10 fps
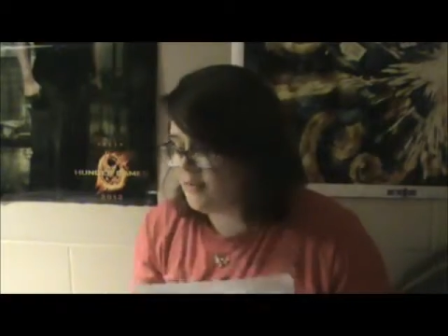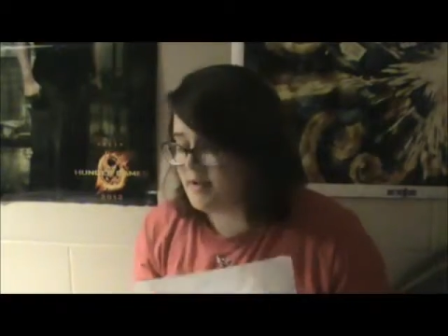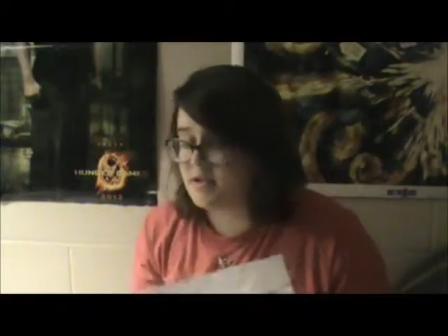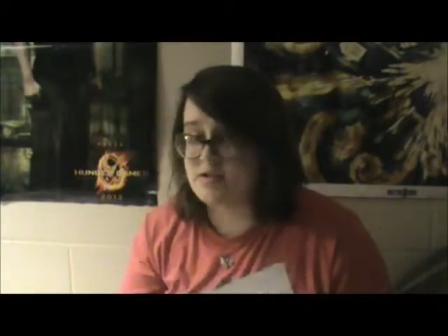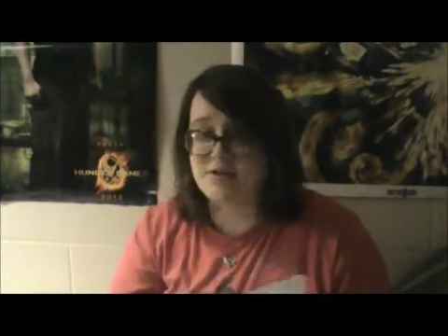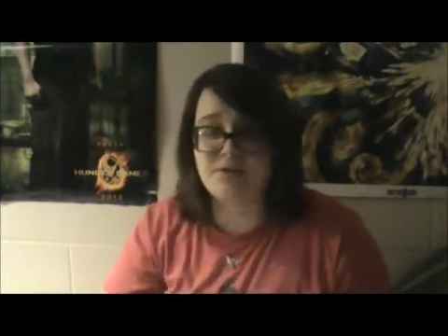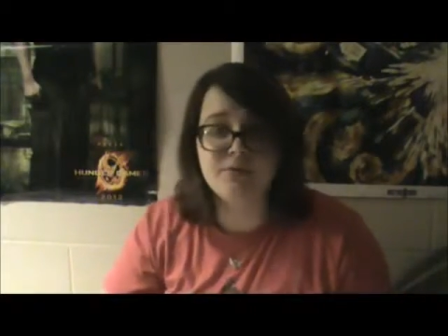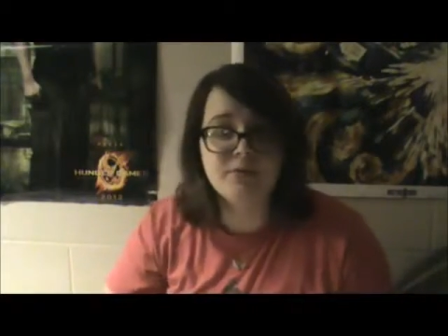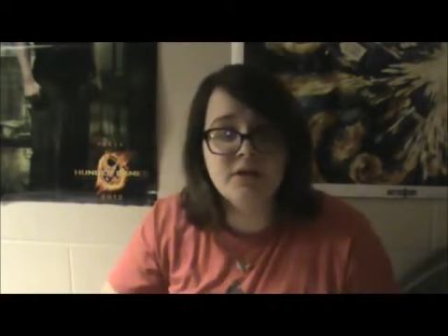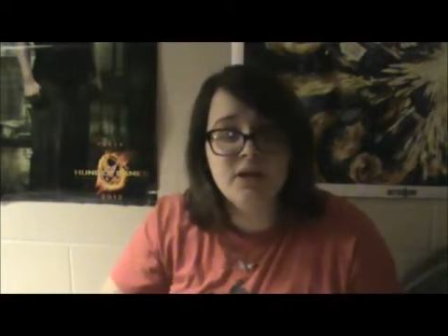them
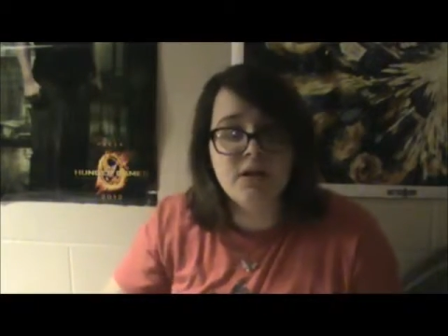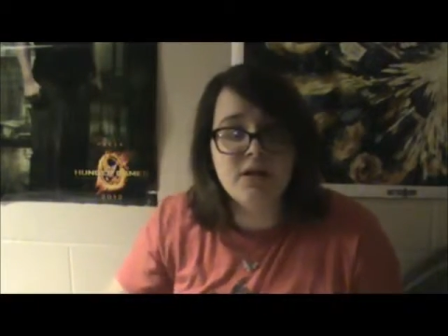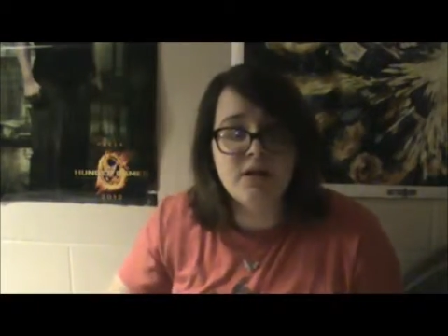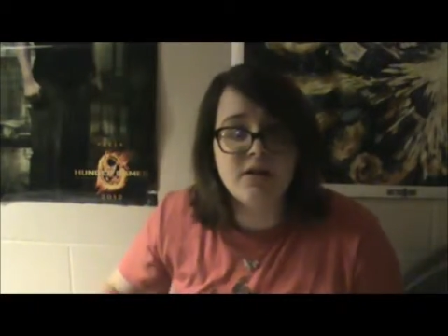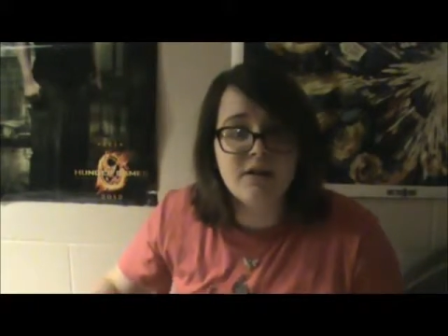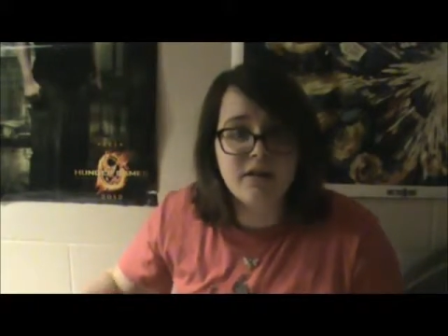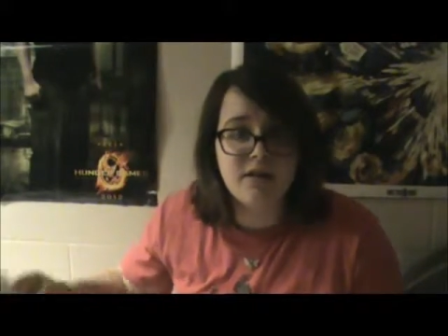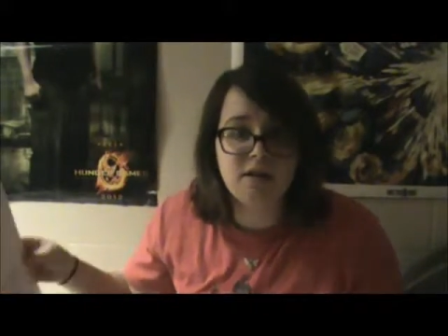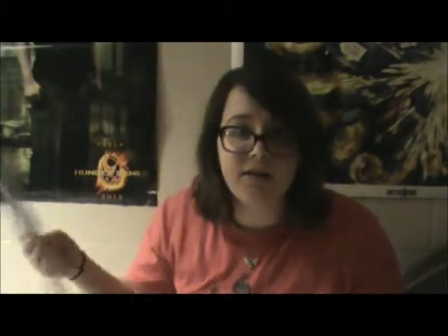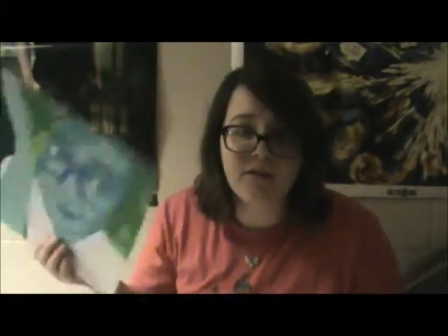into
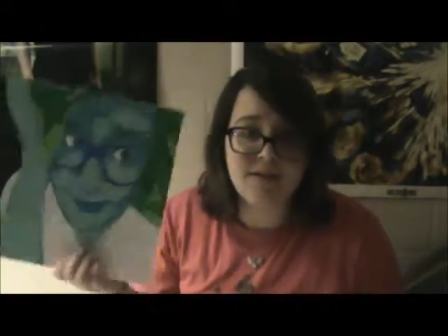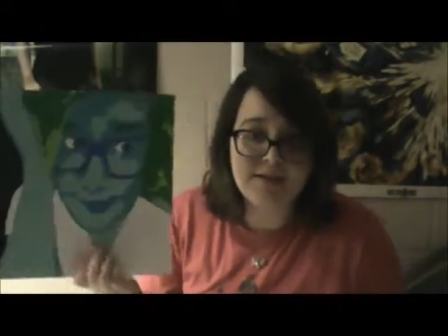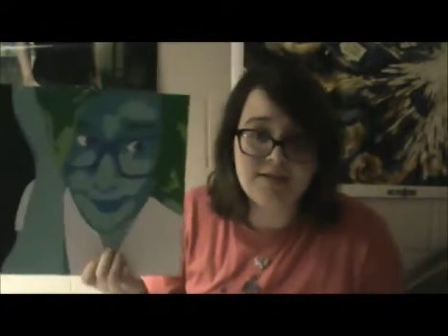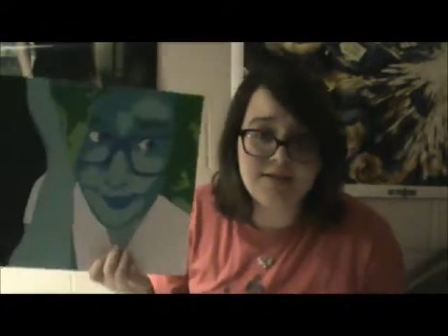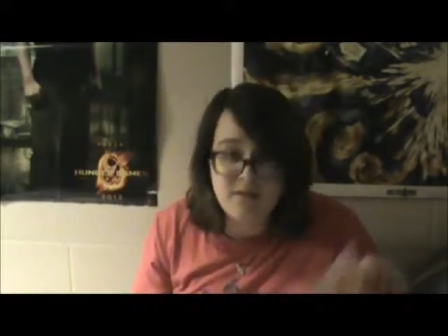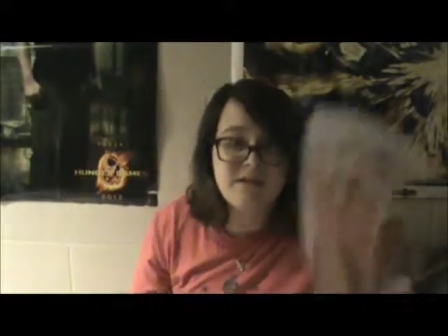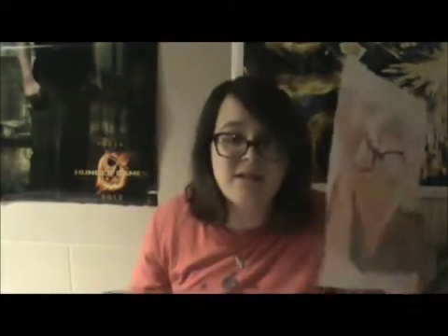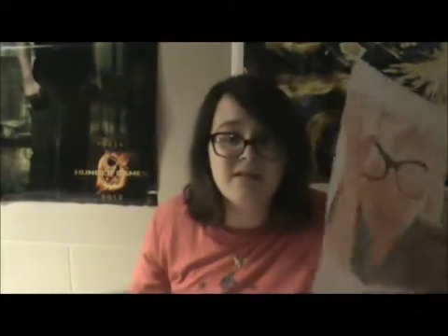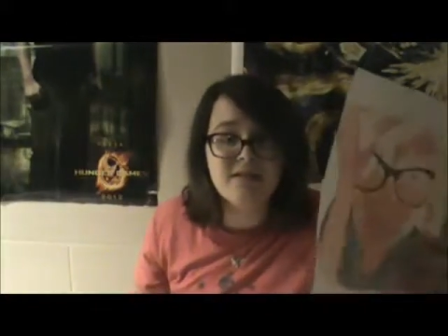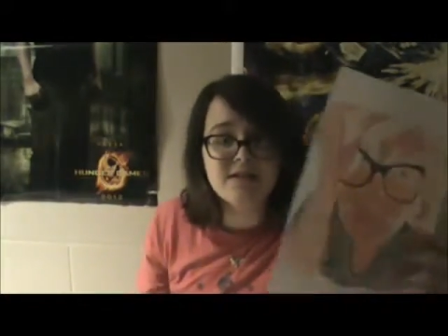this.
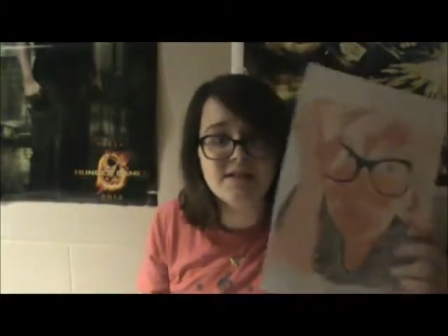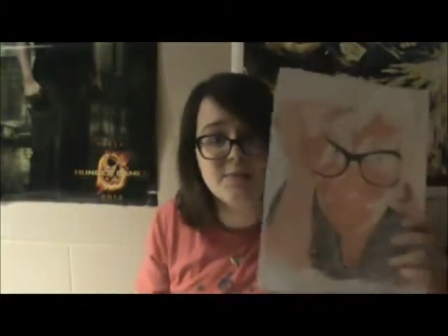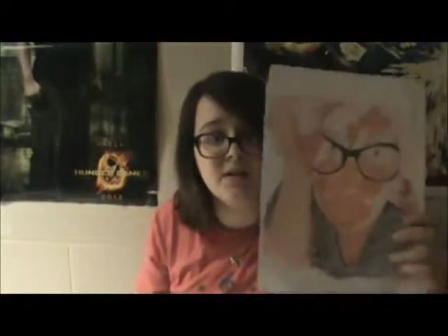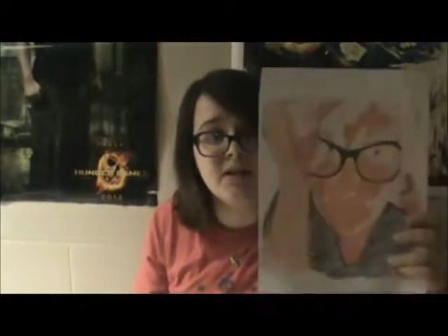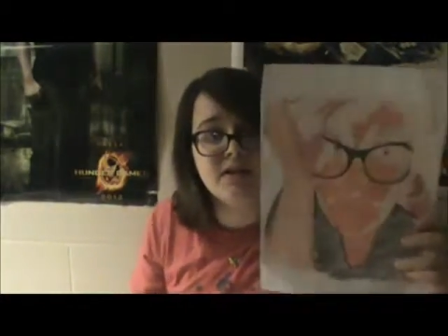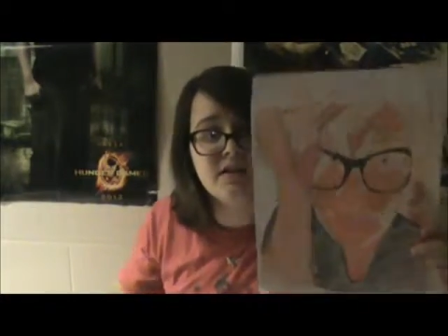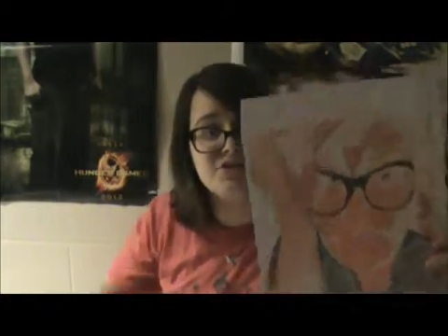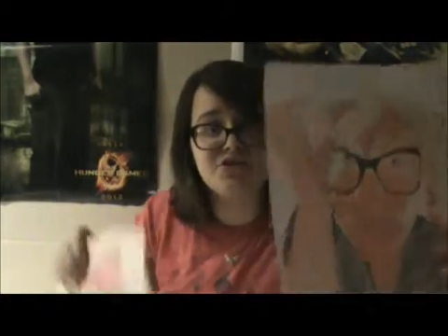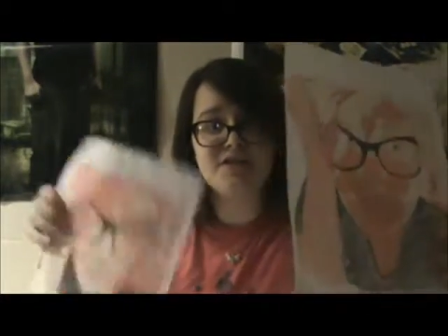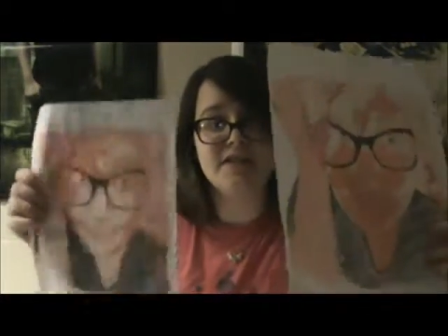This one
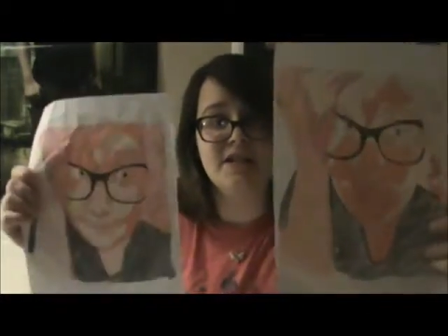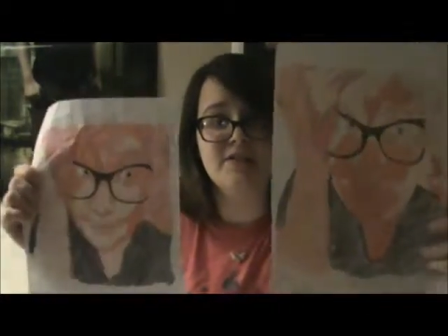is just an